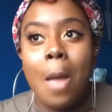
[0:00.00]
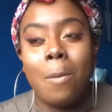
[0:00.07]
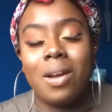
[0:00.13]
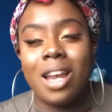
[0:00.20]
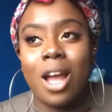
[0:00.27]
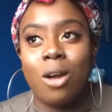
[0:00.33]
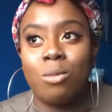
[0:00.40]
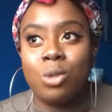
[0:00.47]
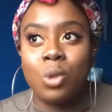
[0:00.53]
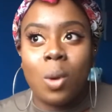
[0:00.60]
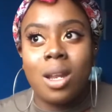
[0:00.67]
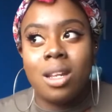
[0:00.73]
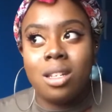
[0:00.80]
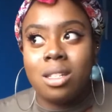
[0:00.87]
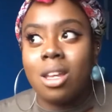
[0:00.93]
But now I'm
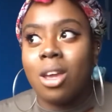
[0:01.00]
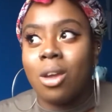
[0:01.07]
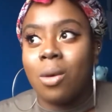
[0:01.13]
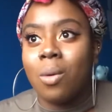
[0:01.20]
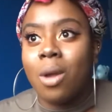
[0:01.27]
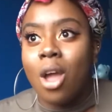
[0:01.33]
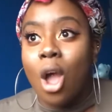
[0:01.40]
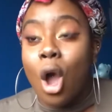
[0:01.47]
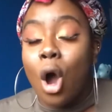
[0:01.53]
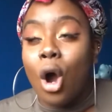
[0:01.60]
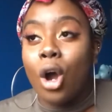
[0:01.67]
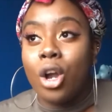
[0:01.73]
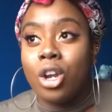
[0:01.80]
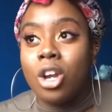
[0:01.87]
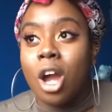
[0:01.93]
22,
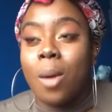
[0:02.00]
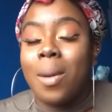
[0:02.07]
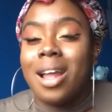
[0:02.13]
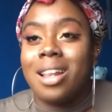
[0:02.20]
I know,